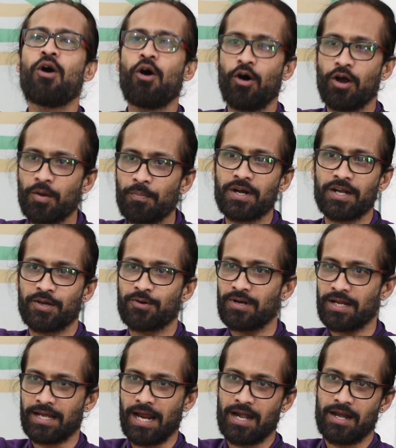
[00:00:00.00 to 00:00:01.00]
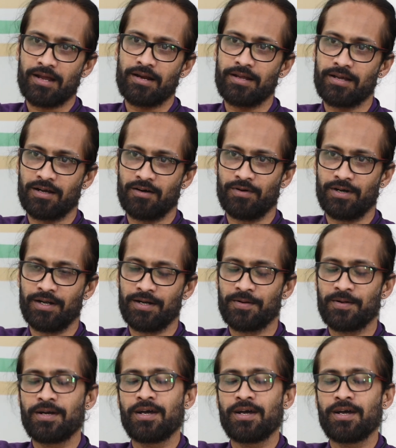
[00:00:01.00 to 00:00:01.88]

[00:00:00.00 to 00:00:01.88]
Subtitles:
or a particular category covered.